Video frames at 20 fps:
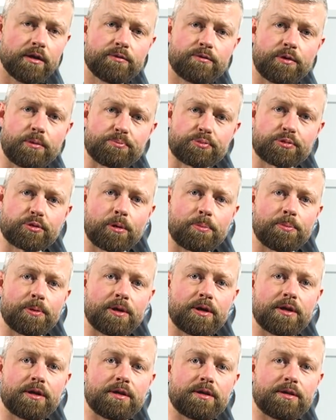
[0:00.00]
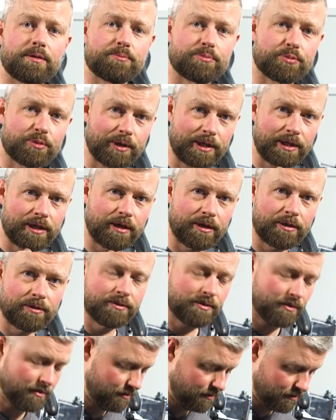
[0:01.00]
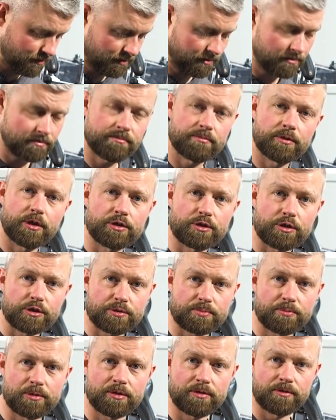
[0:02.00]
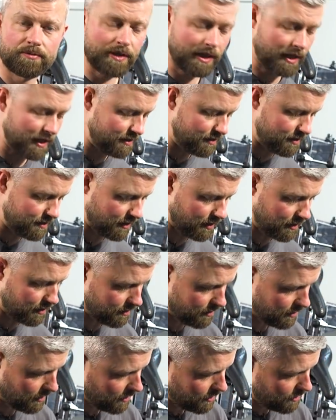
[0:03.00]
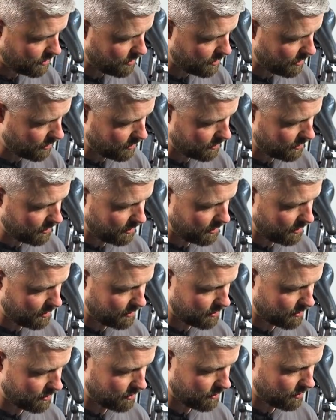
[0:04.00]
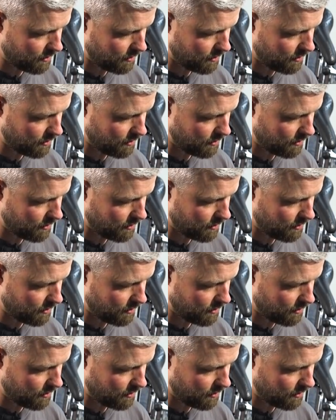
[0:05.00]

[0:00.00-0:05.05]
For proper preload adjustment of the headset, you're going to need